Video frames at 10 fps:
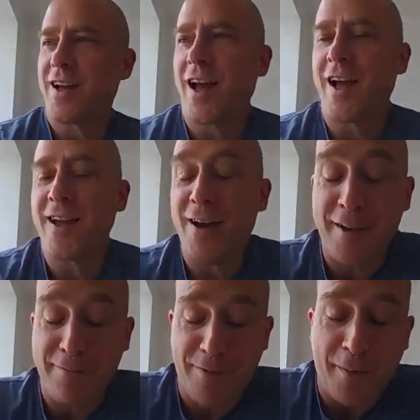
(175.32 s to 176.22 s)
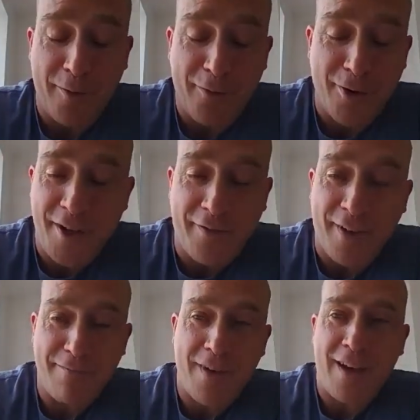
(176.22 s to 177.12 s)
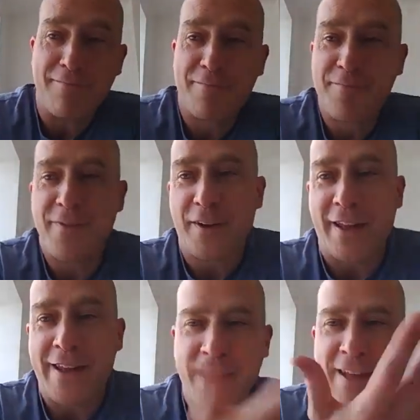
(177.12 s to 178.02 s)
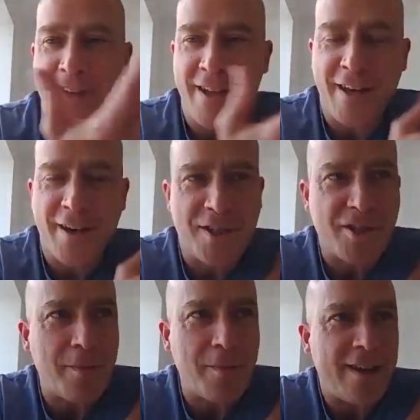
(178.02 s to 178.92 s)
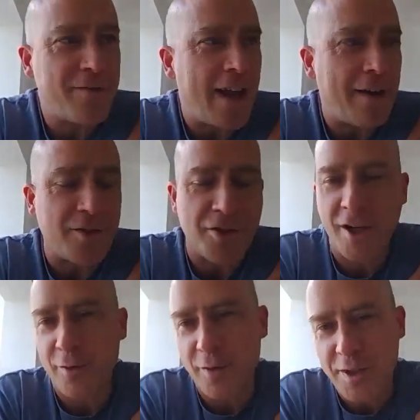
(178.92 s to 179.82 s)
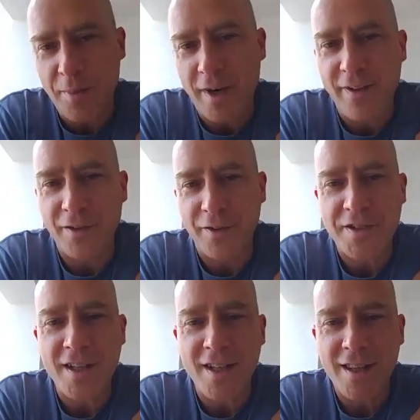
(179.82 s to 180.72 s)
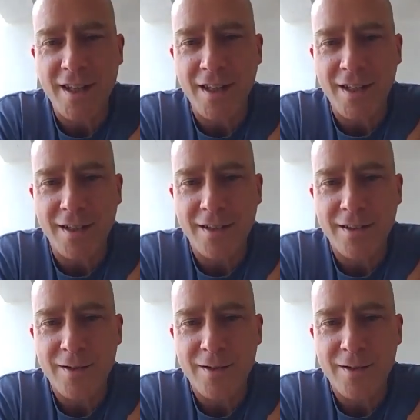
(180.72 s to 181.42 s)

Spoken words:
I mean, first off, I fail, and it's a shame to even have to start with this, but I fail to see the